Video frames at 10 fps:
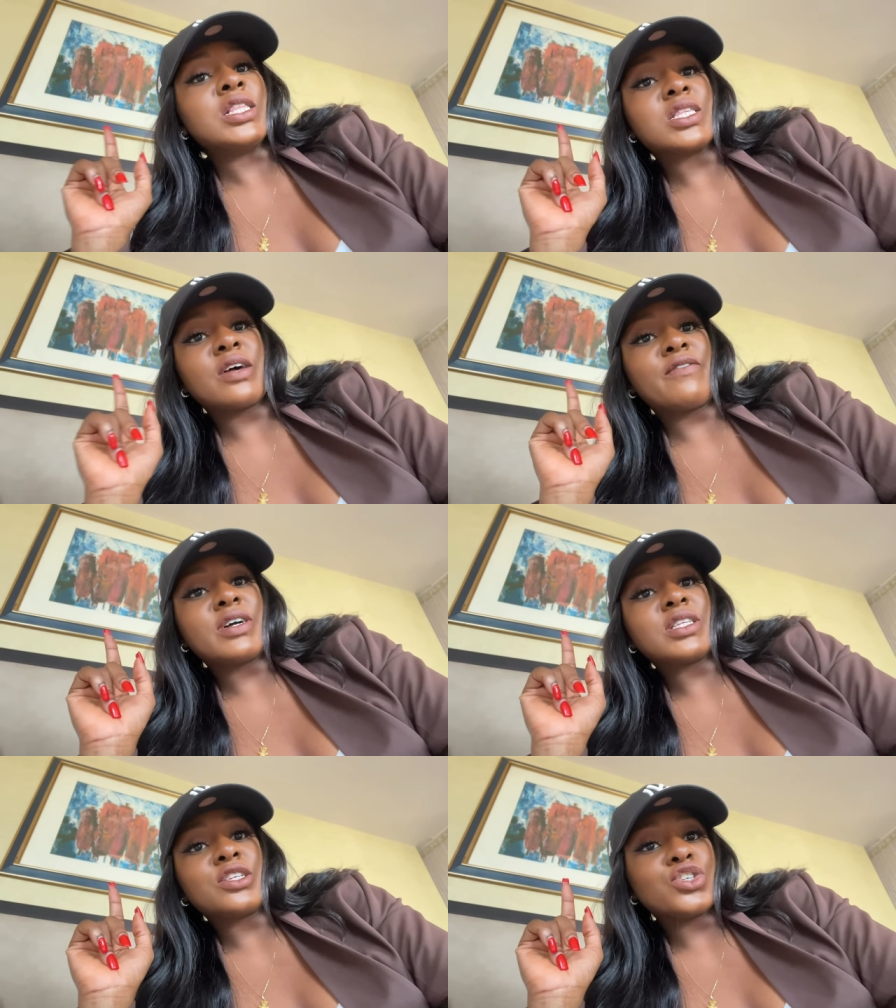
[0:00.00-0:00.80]

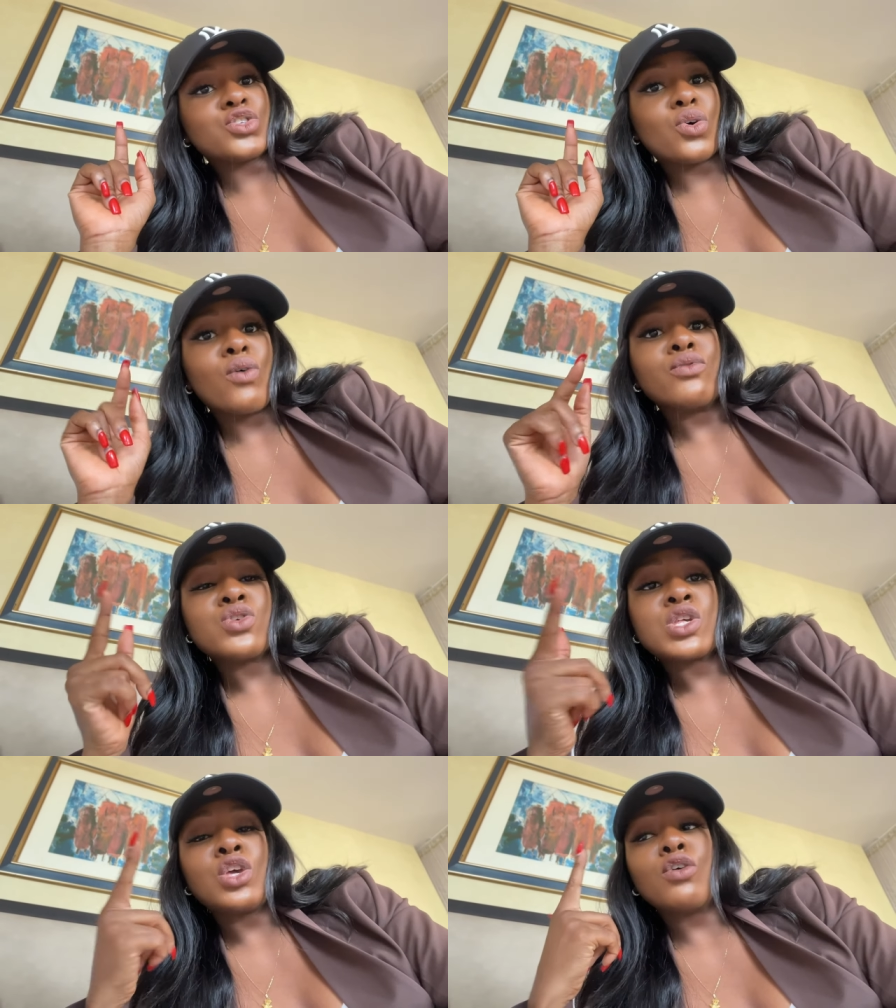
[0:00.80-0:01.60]
disadvantages of
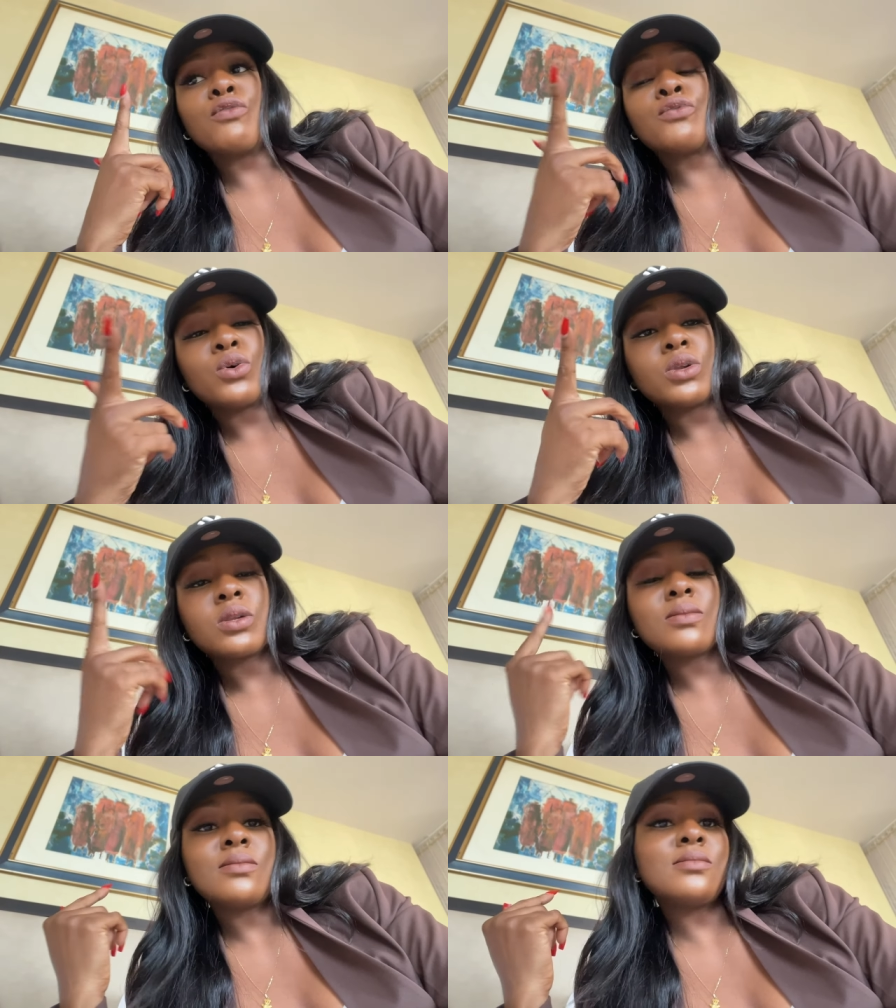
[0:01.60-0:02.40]
using your
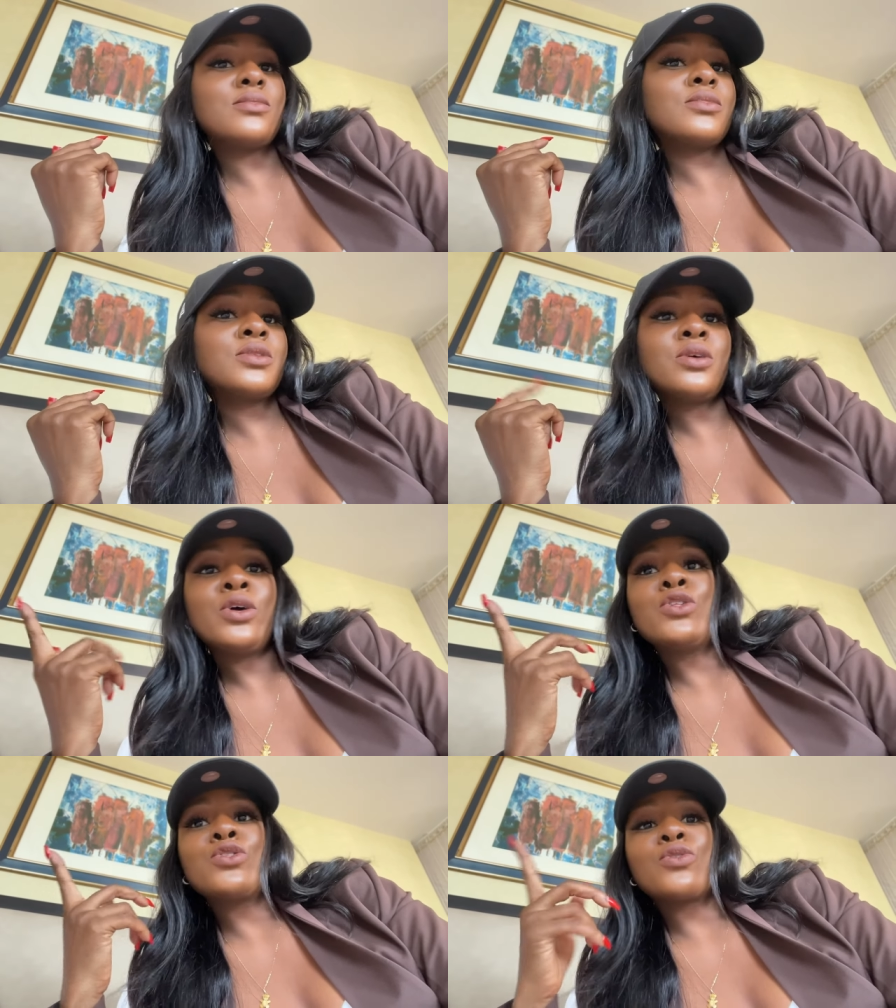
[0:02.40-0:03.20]

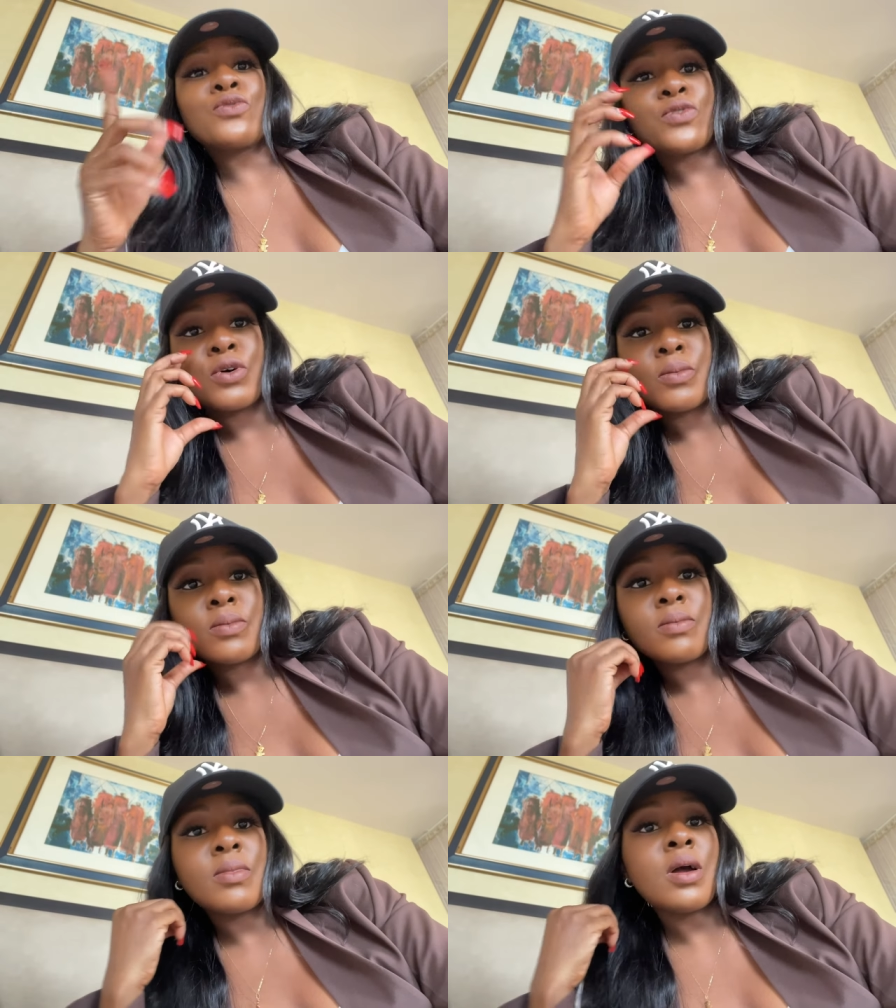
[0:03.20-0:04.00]
phone to
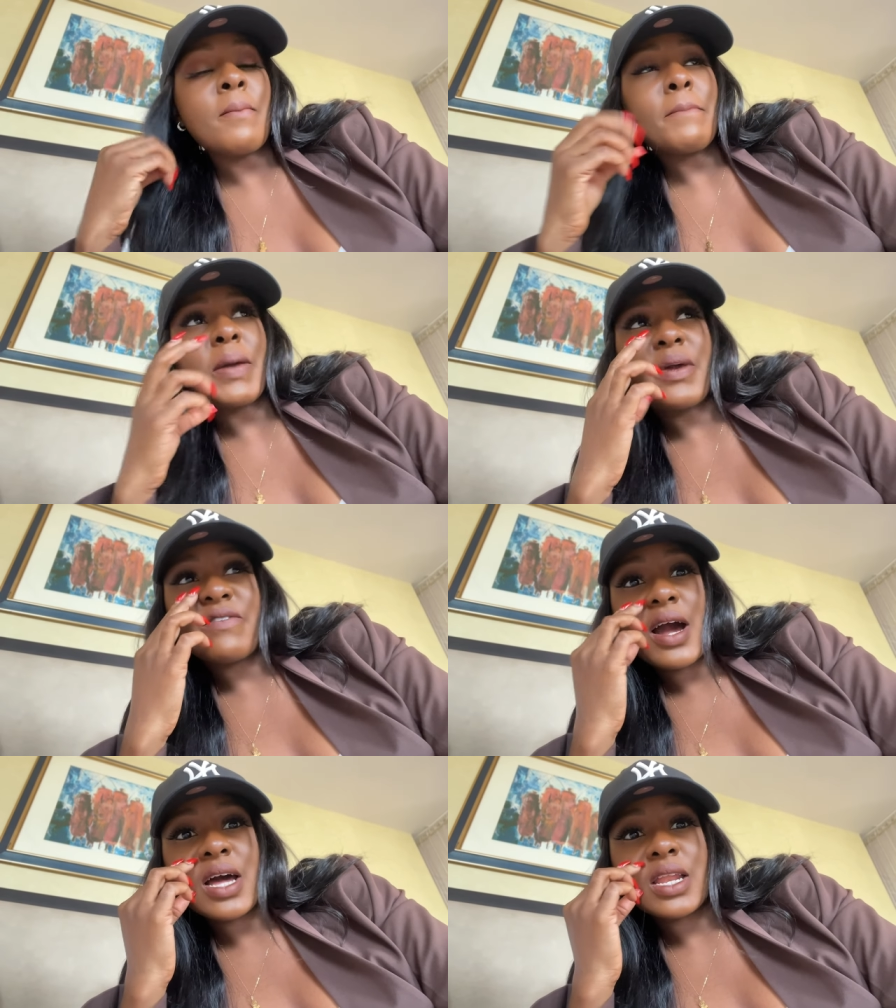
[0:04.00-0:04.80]
film. Maybe
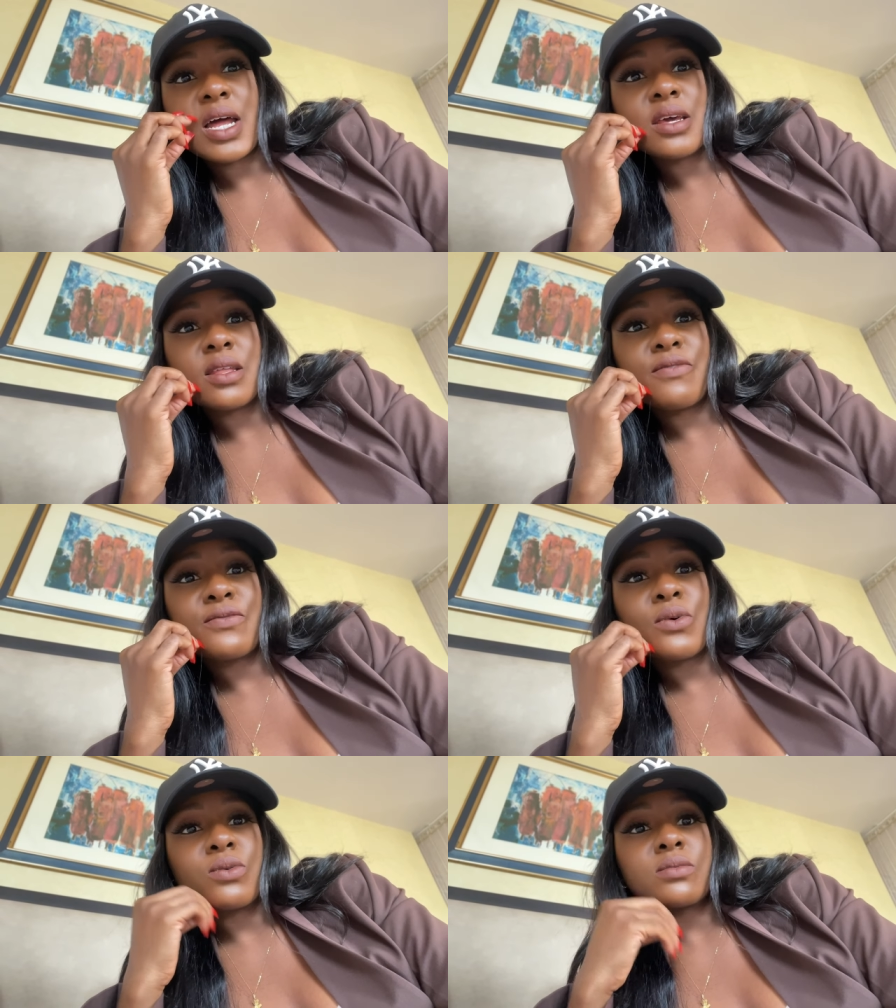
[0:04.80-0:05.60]
if I had another
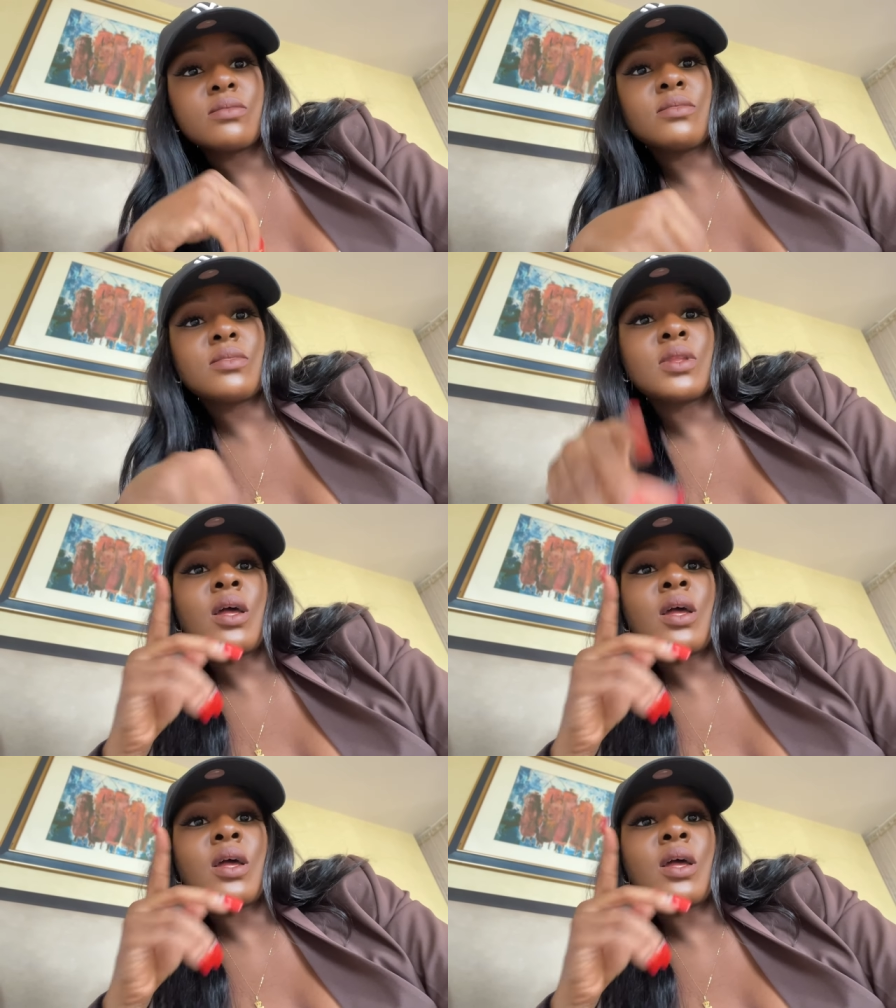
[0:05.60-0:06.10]
phone.